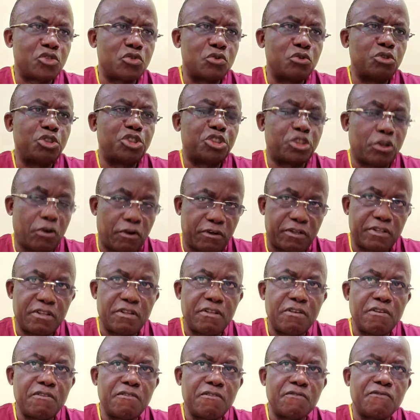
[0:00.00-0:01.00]
short
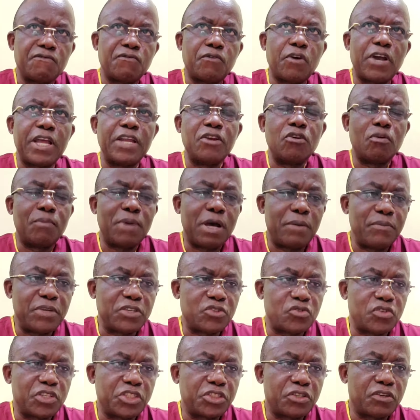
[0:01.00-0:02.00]
for a normal
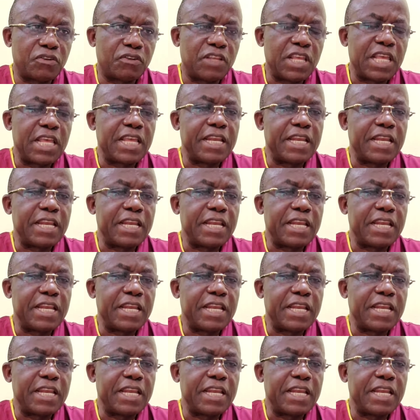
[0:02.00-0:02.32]
menstruation.